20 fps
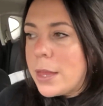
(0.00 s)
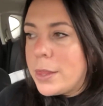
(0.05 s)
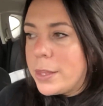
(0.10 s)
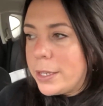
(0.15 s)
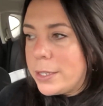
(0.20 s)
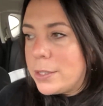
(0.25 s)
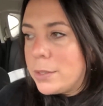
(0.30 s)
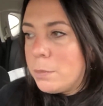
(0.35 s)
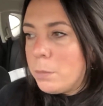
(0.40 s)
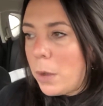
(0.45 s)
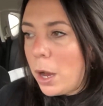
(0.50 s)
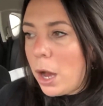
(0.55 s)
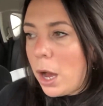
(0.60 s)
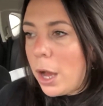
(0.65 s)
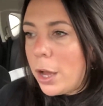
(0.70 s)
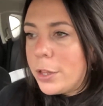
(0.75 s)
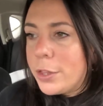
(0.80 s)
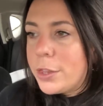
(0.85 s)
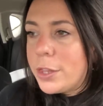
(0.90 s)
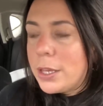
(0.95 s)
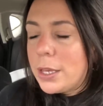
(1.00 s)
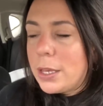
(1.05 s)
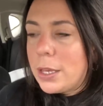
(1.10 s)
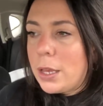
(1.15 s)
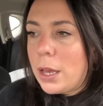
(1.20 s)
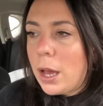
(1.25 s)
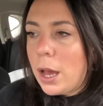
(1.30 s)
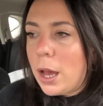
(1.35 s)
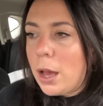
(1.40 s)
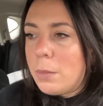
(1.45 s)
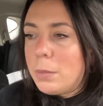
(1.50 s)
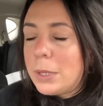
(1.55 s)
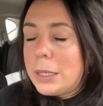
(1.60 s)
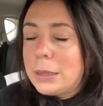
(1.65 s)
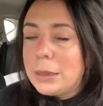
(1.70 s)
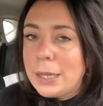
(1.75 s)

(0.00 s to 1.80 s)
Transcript: this moth um,